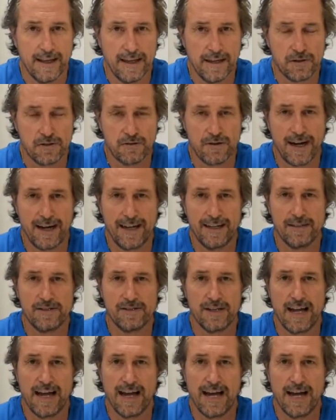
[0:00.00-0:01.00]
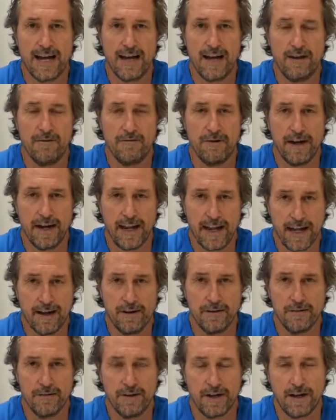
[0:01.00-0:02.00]
Australians are
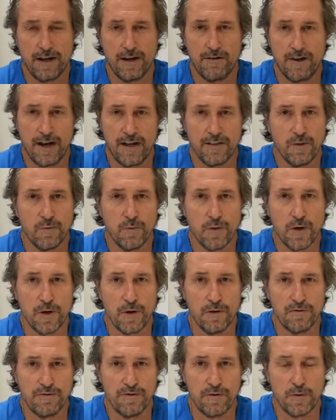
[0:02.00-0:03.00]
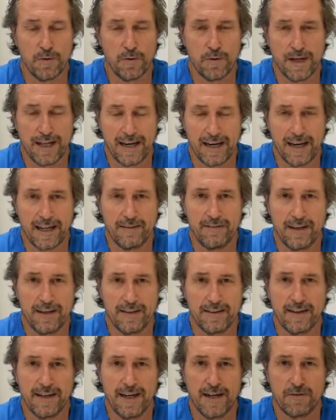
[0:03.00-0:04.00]
renowned around the world for
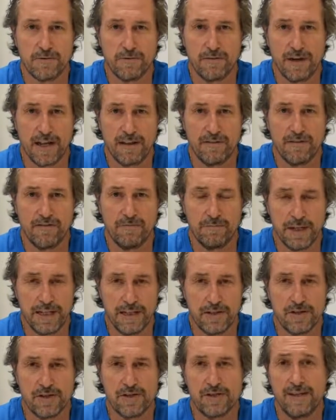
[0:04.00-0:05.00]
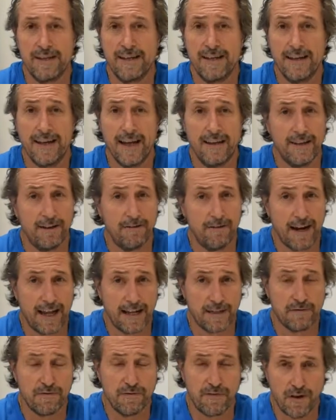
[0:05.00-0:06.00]
loving the natural love of beach and the
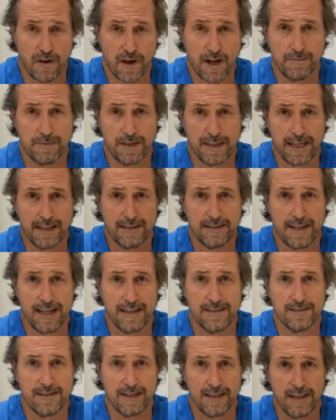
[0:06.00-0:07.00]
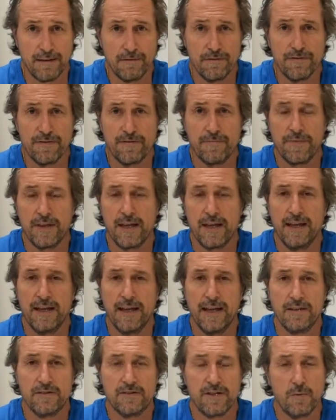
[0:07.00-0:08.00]
relaxed vibe that that tends to give.
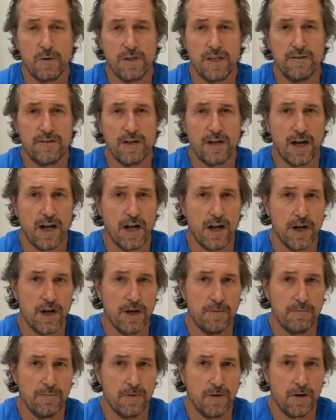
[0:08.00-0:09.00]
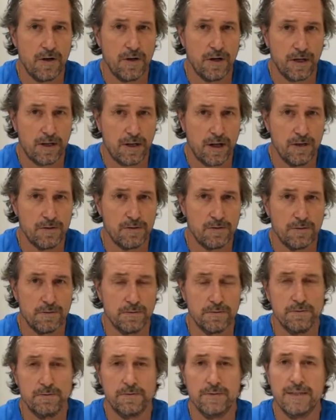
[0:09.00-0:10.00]
And so whether you've got a home on a
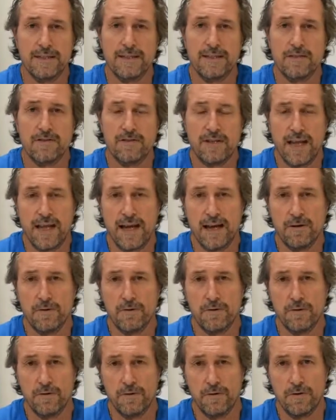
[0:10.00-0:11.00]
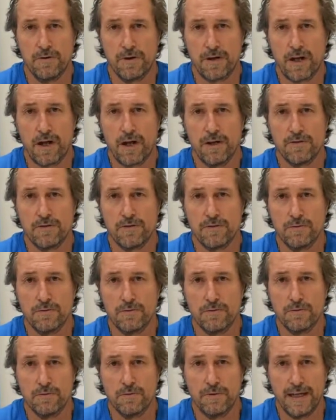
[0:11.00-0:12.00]
coastal town or a
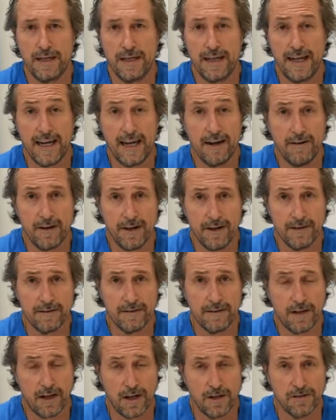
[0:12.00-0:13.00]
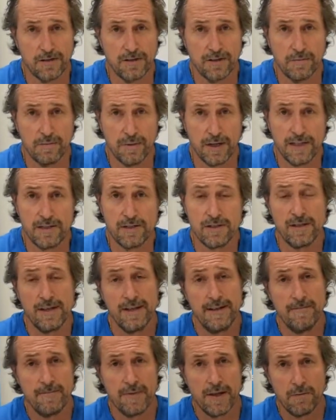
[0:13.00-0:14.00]
coastal area closer to the beach,
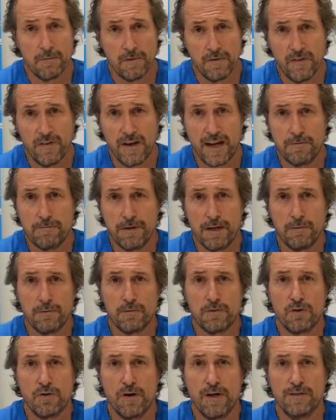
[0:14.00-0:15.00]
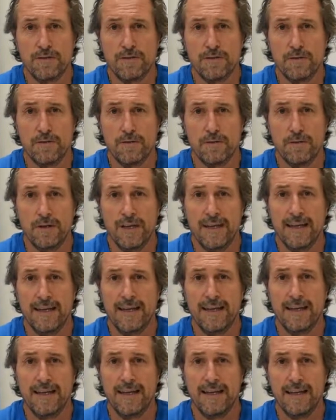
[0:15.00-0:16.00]
we've even had people trying to
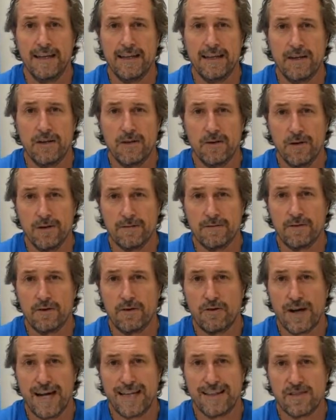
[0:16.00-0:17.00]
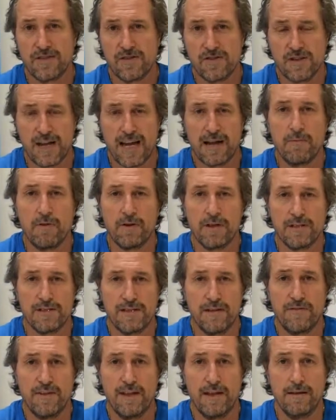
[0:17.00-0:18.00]
not create the same look as
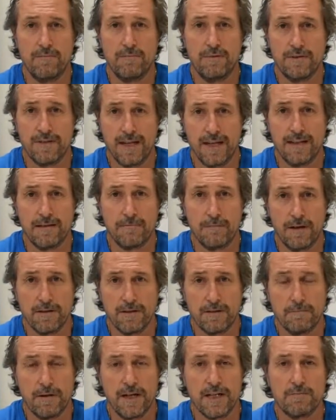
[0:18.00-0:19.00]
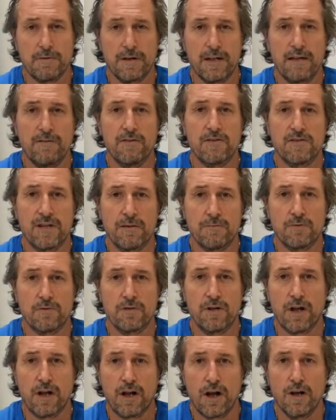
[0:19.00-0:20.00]
if they're pretending to be on the beach, but give us some
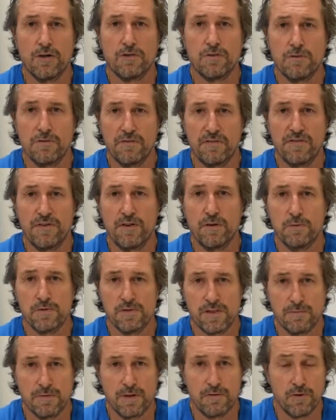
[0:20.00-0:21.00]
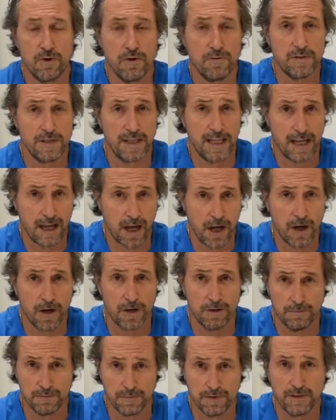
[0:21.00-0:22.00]
sort of coastal feel with some of the rooms in their
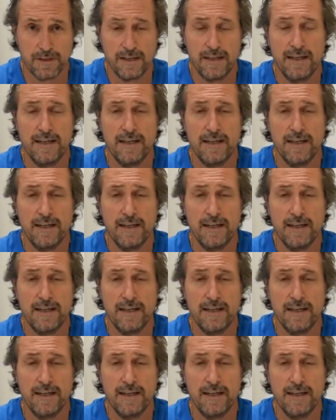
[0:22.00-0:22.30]
homes.